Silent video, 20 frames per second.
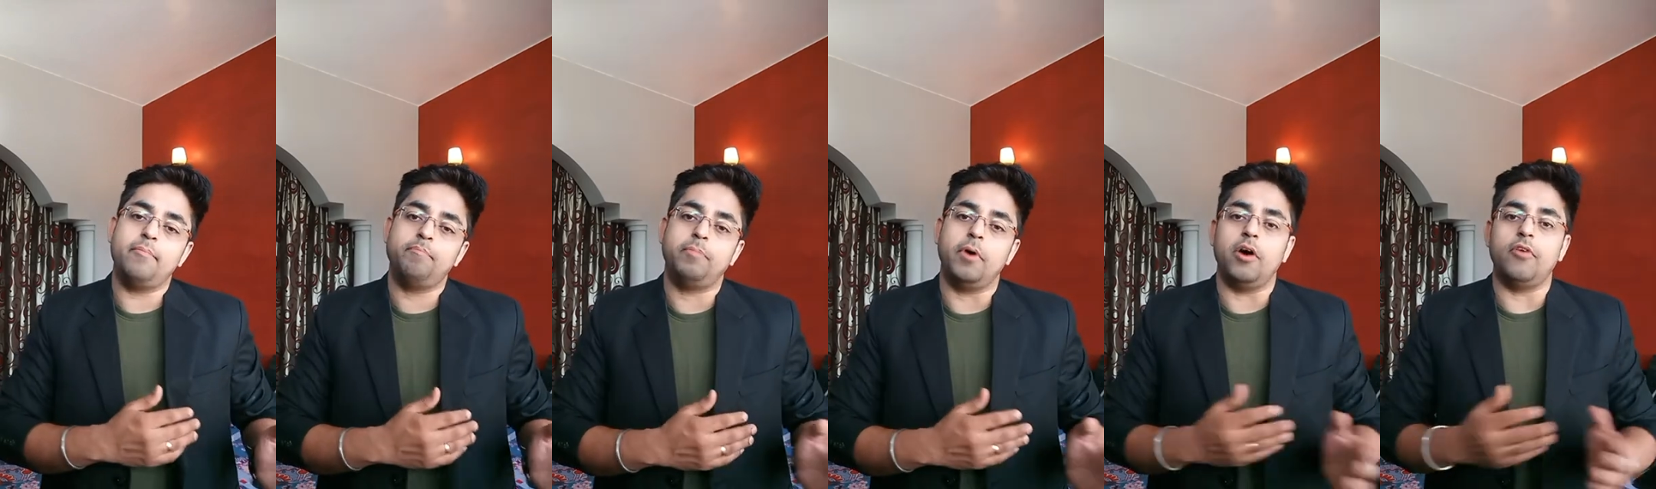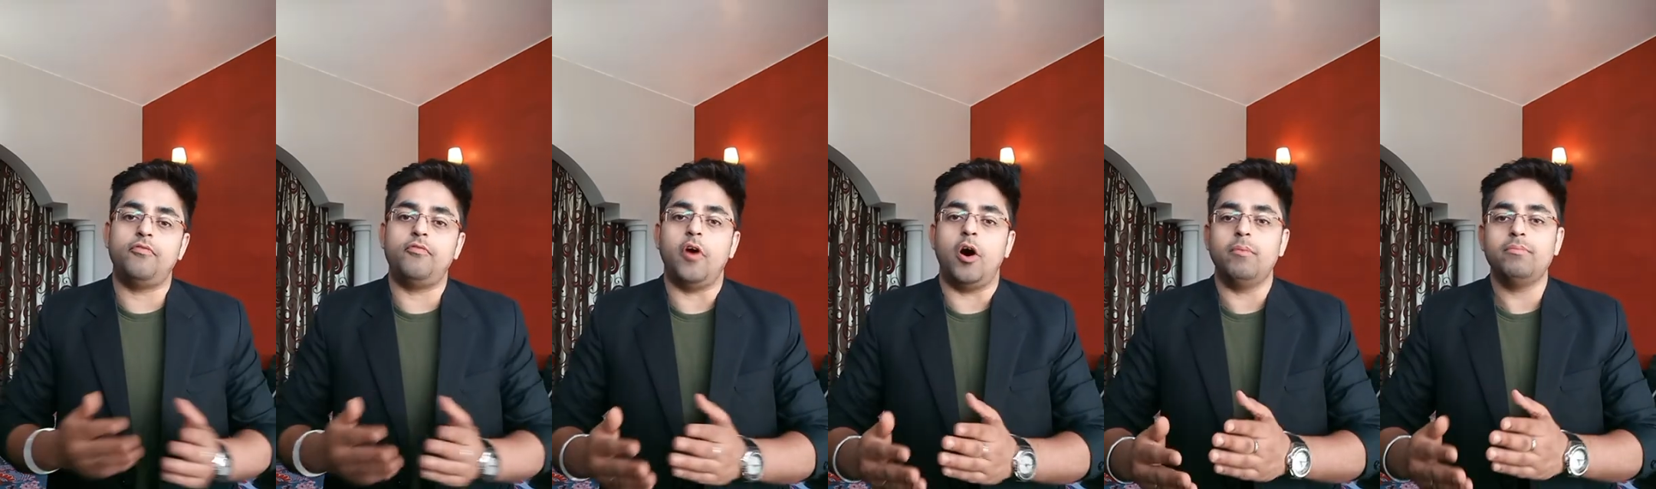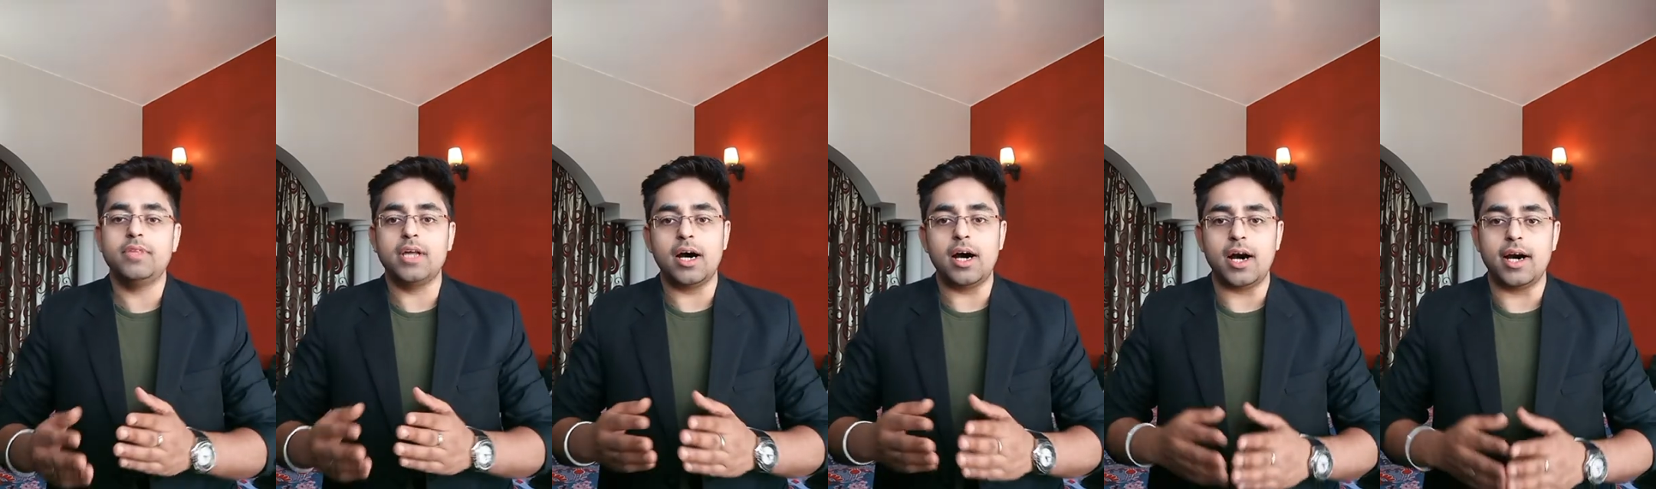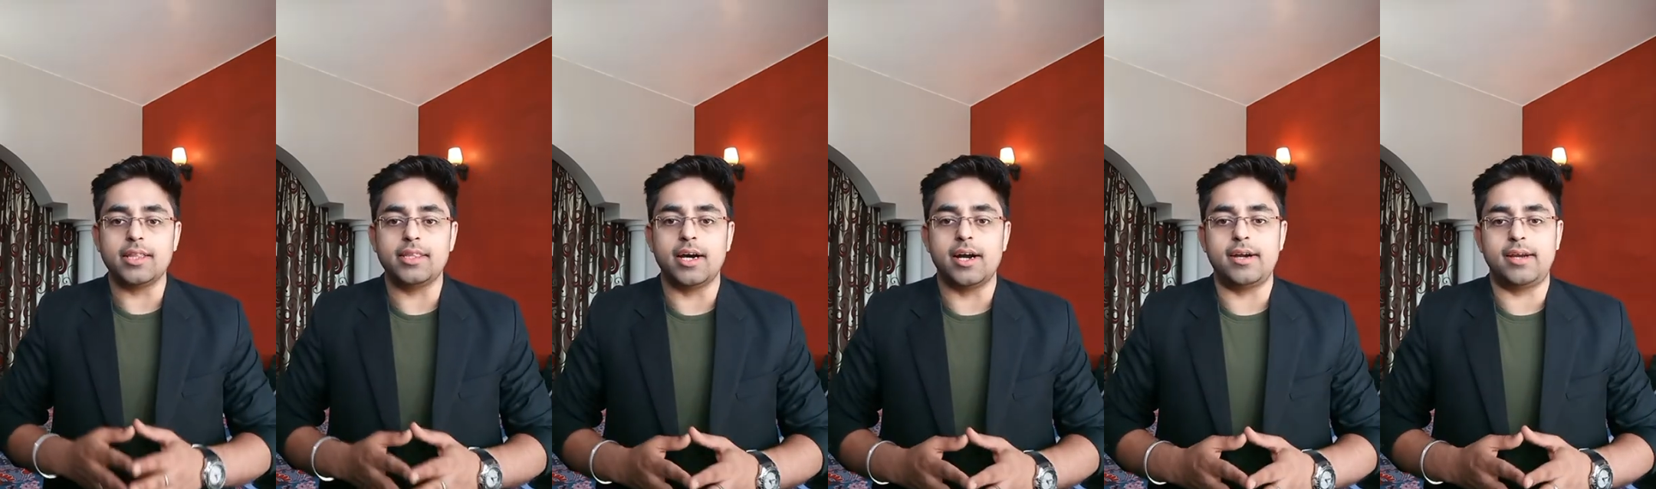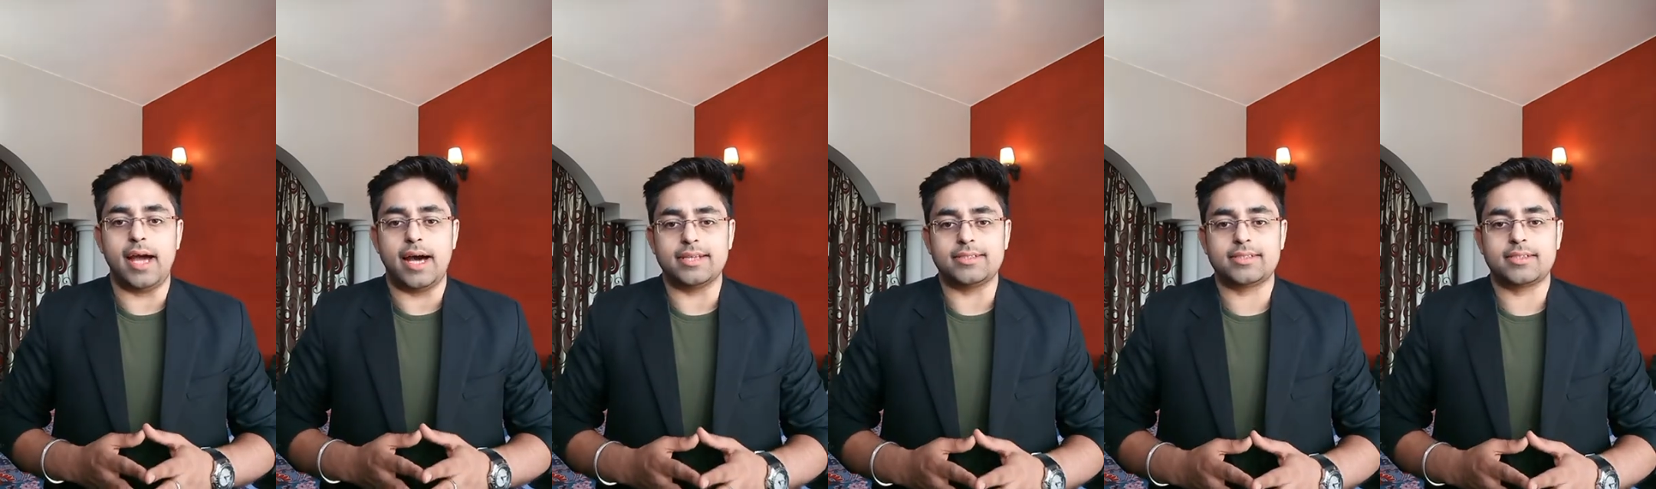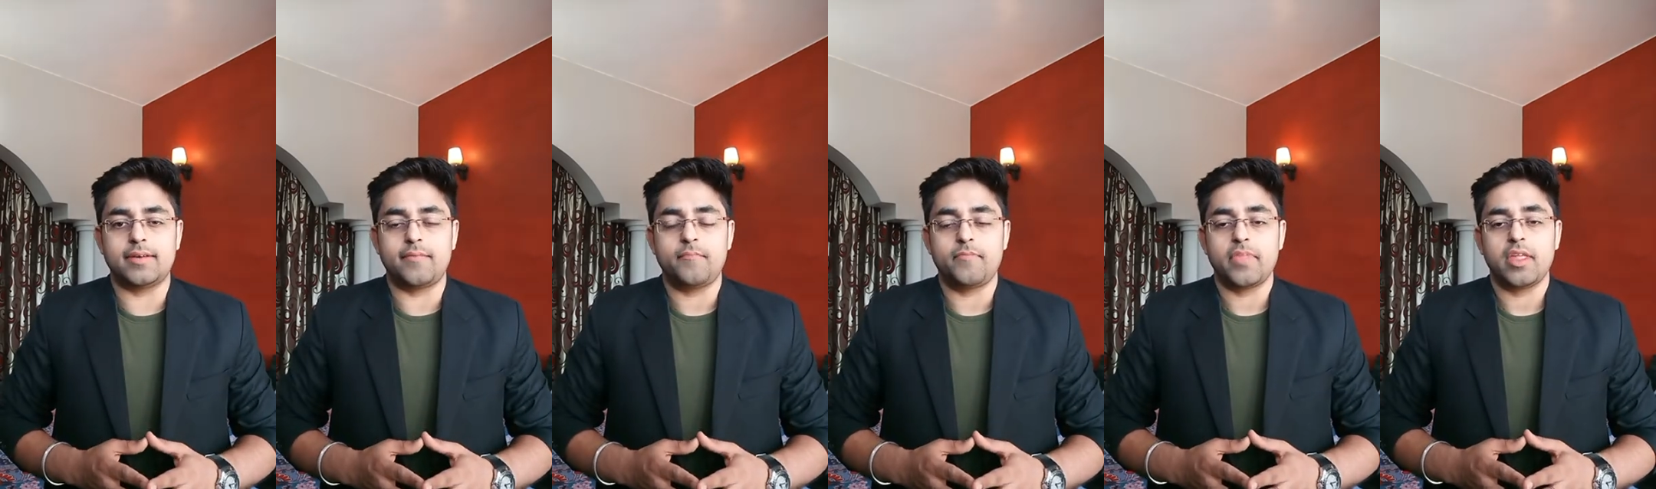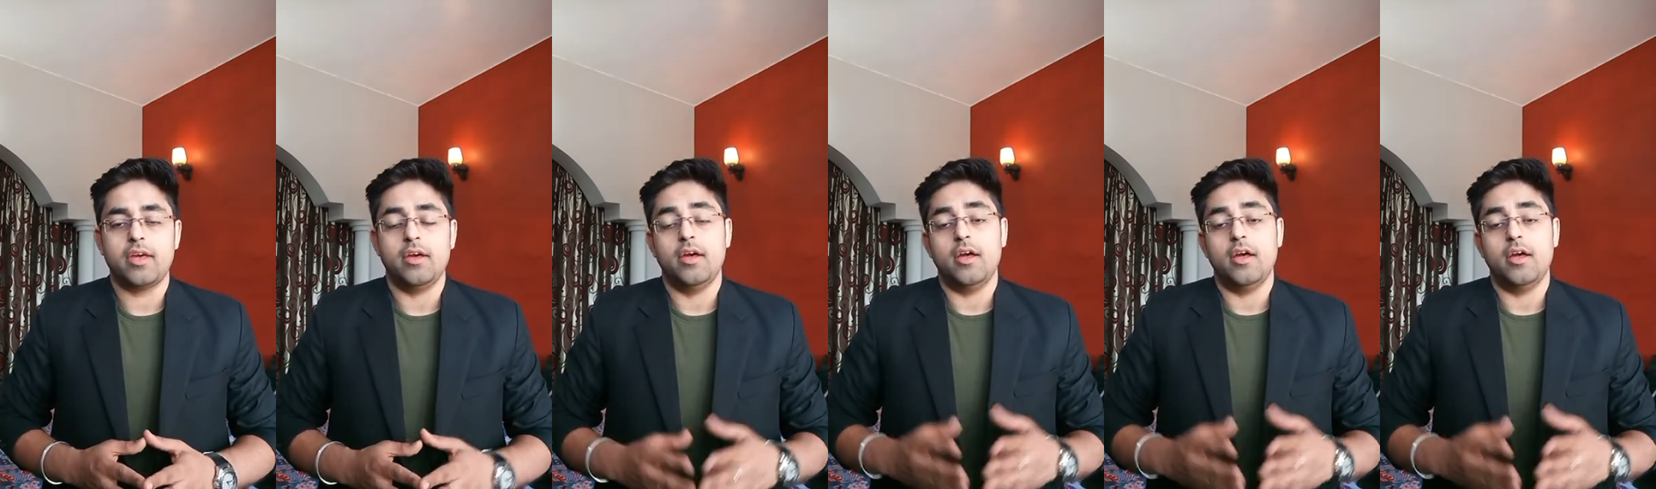and perform the other task.